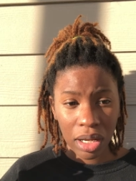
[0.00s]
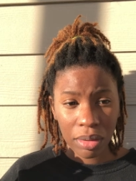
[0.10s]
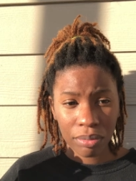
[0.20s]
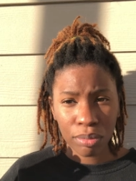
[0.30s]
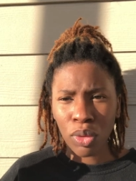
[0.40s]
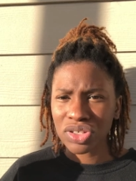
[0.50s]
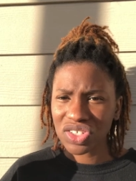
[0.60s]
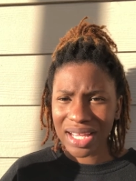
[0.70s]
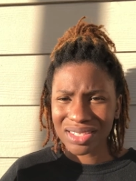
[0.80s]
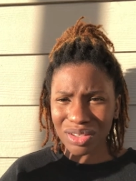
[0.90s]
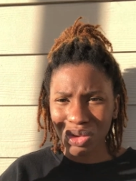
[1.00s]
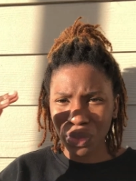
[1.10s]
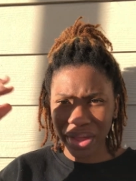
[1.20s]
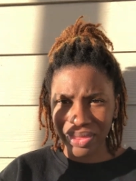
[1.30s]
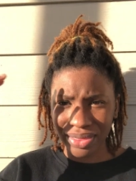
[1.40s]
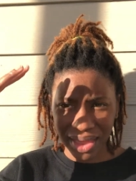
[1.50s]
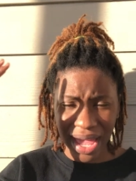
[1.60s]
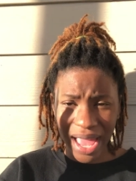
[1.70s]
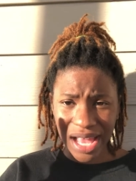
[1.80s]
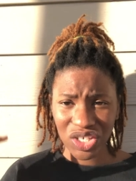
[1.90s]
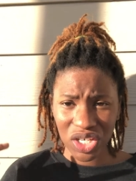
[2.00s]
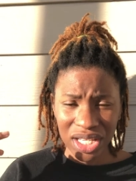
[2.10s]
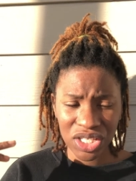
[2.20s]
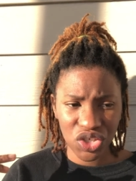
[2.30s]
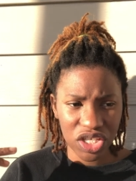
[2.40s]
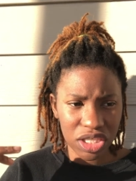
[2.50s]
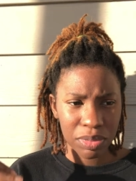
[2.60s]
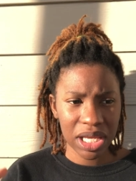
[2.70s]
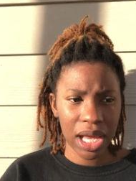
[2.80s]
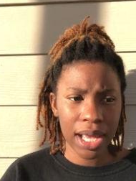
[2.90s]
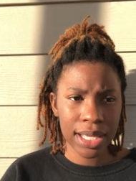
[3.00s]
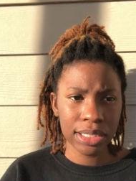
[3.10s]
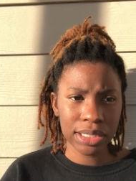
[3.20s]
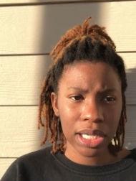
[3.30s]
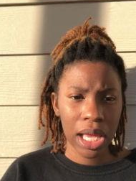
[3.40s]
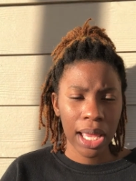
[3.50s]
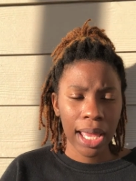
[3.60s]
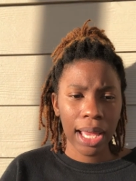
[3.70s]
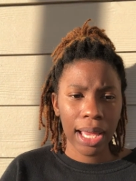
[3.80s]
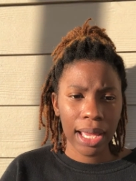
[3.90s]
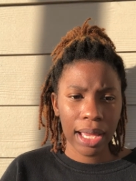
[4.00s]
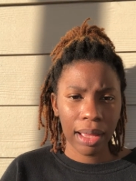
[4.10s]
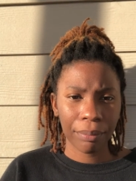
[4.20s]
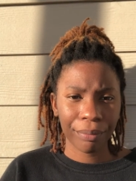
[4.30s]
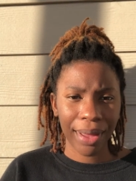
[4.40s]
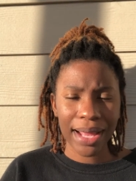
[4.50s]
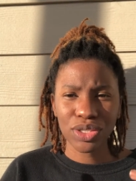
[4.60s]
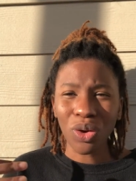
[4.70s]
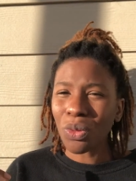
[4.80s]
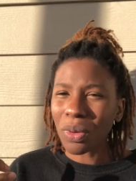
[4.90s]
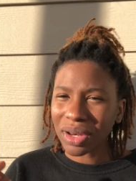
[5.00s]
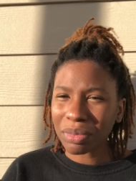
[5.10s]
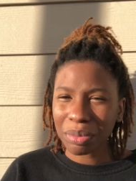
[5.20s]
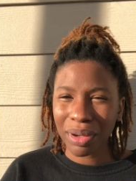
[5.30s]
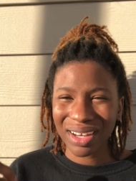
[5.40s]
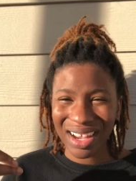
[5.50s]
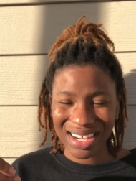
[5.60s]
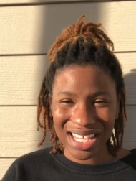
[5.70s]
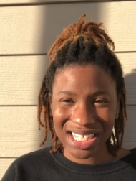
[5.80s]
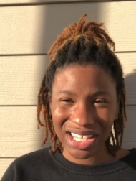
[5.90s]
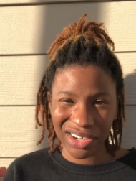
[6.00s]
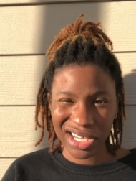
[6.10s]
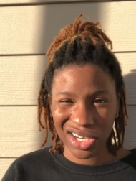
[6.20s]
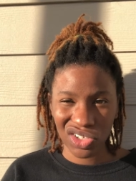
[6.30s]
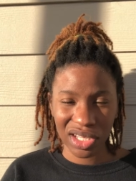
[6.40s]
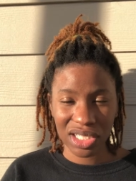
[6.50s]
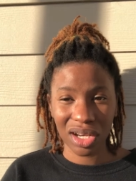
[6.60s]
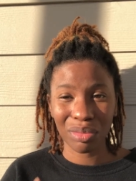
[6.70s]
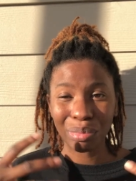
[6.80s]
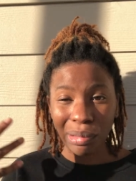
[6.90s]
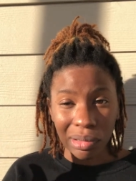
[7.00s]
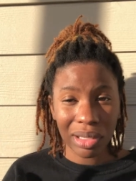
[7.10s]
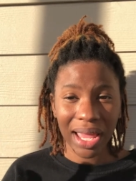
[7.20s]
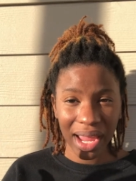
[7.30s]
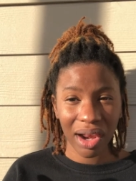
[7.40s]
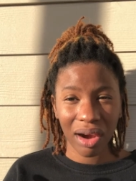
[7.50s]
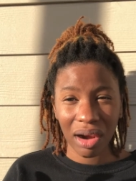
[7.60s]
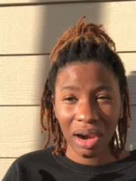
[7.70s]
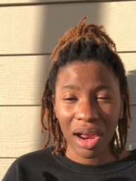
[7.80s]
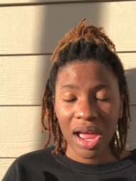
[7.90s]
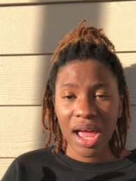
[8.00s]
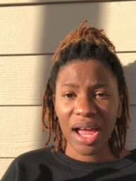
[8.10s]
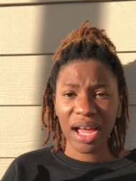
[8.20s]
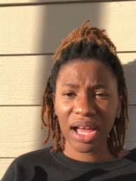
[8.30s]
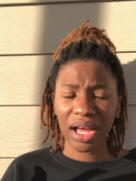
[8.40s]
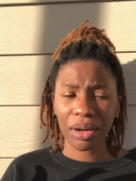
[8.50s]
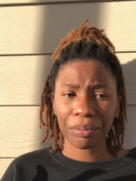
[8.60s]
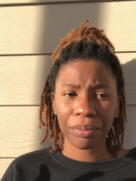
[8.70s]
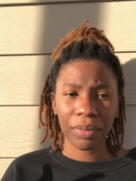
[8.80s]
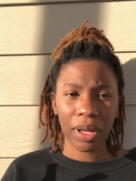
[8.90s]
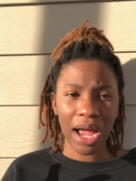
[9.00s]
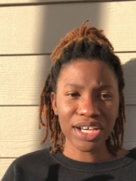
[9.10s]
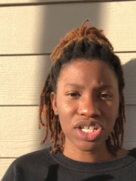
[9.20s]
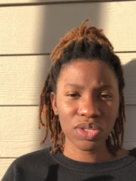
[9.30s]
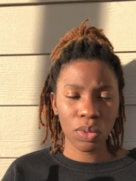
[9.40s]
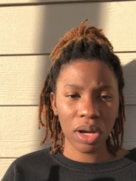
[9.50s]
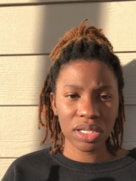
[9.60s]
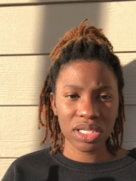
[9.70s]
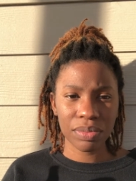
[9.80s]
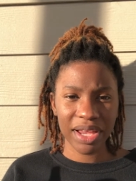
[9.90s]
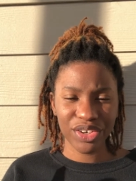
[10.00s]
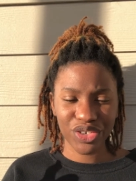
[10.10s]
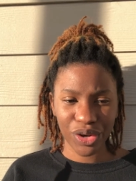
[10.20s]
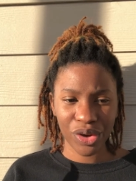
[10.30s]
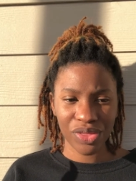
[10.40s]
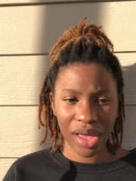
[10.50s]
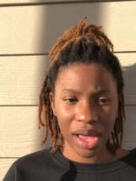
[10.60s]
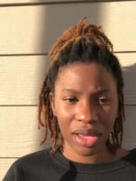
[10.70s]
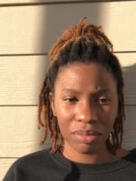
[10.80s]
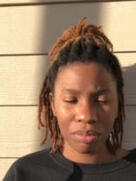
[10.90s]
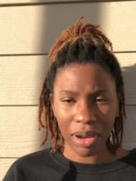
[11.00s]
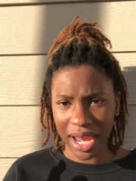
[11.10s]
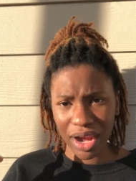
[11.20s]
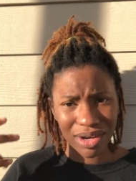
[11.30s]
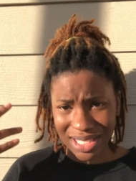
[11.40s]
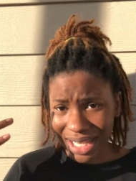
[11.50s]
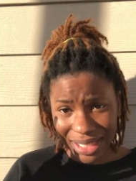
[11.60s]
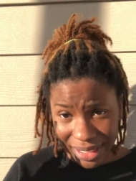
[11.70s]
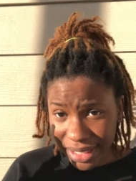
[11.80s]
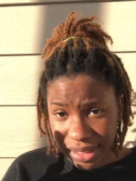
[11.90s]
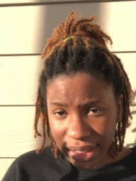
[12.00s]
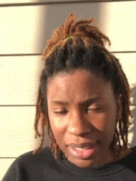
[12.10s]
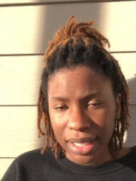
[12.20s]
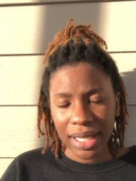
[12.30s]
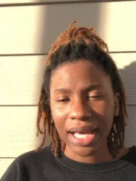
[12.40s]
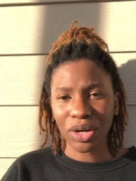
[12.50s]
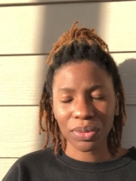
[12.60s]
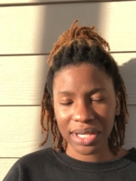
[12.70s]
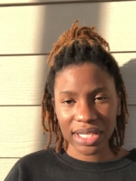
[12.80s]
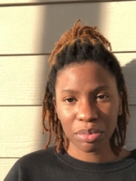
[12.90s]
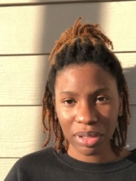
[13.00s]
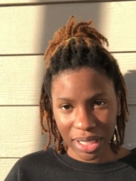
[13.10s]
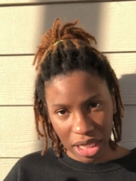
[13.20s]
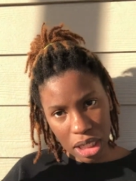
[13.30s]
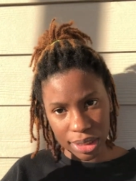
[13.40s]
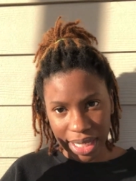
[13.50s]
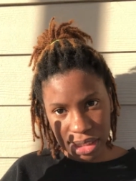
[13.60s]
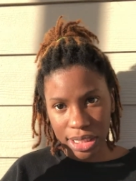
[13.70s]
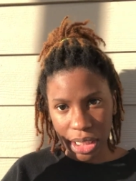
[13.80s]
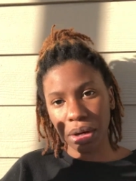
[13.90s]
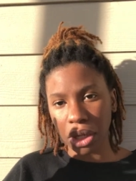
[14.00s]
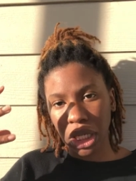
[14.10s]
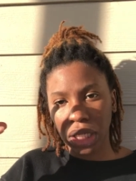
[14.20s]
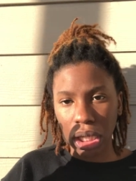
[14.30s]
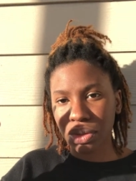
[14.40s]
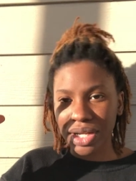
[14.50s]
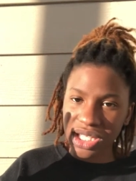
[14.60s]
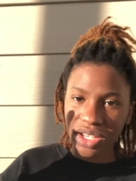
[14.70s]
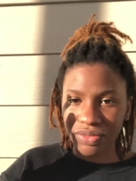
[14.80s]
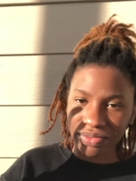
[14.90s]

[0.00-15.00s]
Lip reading: more gentle with the edges, just because I don't want to be putting unnecessary tension that's going to pull hair. I just want to make sure that my hair is clean. I don't need to put like unnecessary aggressive